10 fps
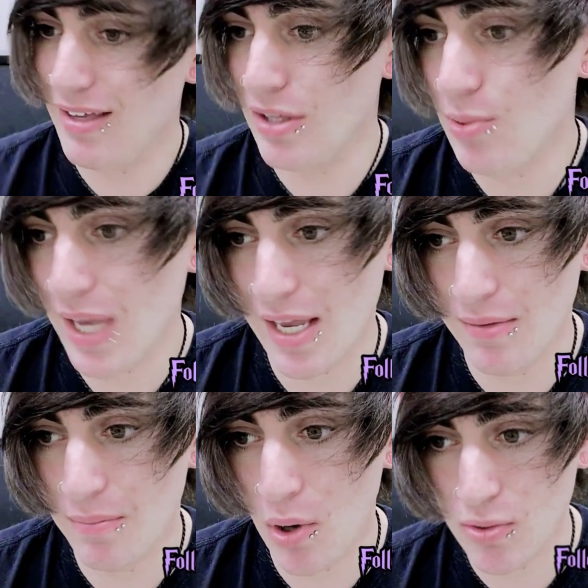you
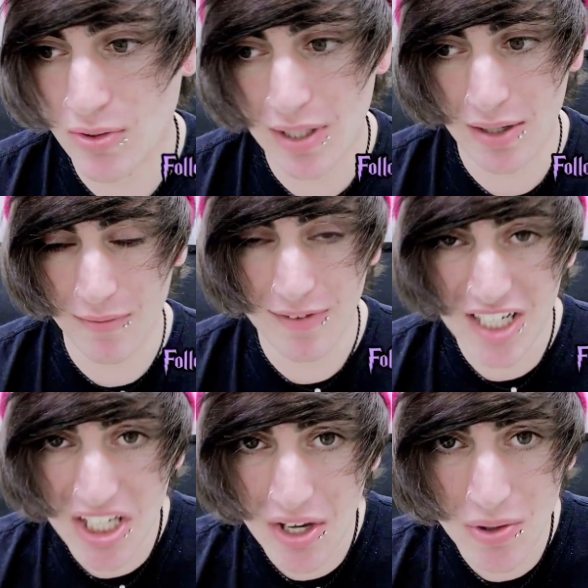can post little
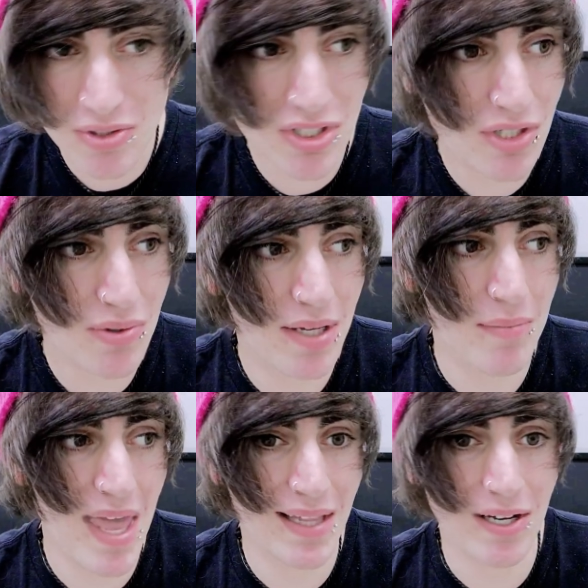videos, you can
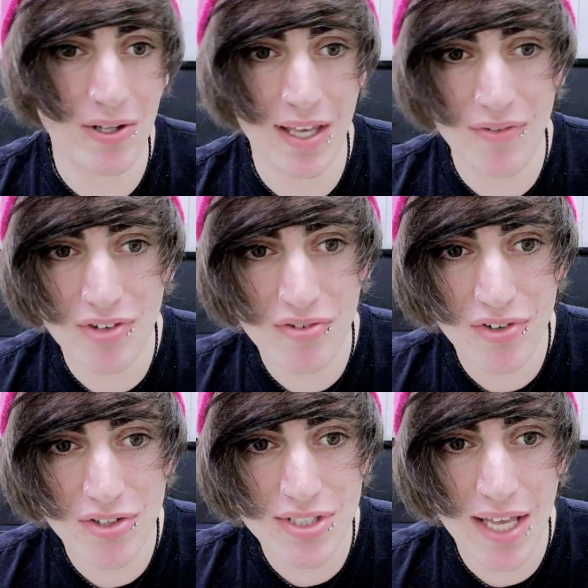make little gifs of
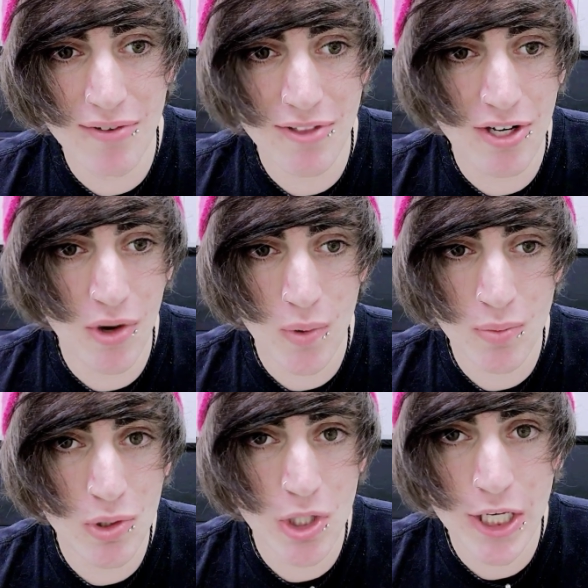yourself that no
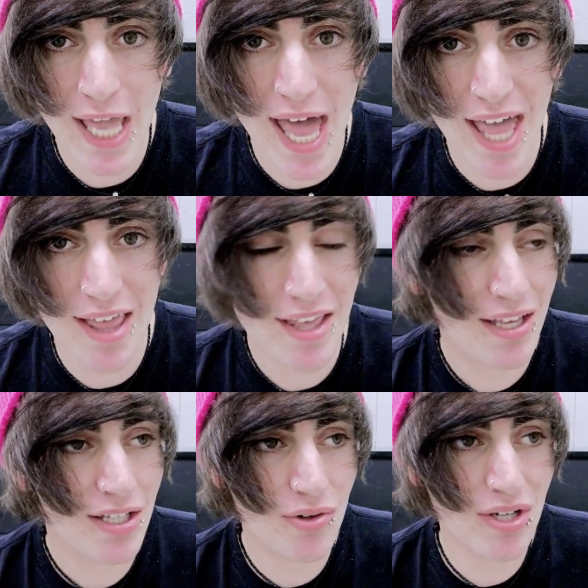one will look at.
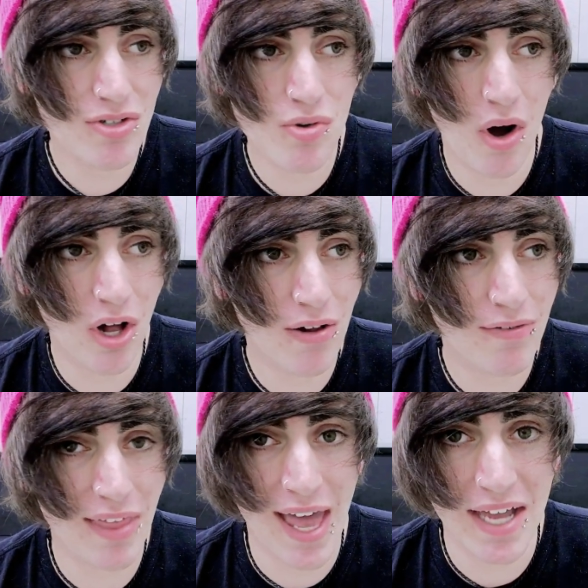You can do all
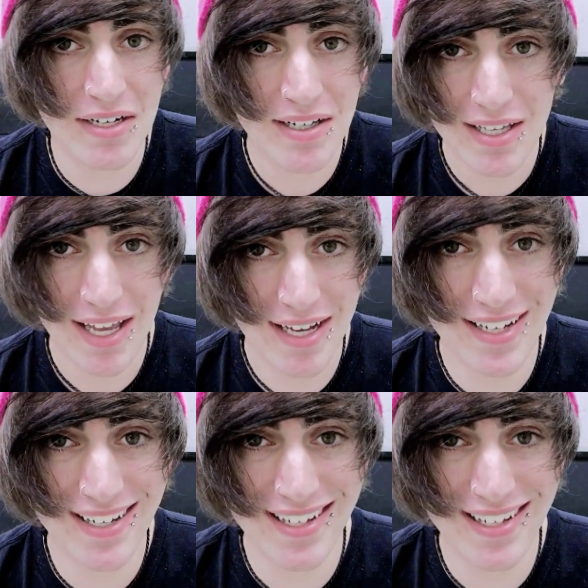of that and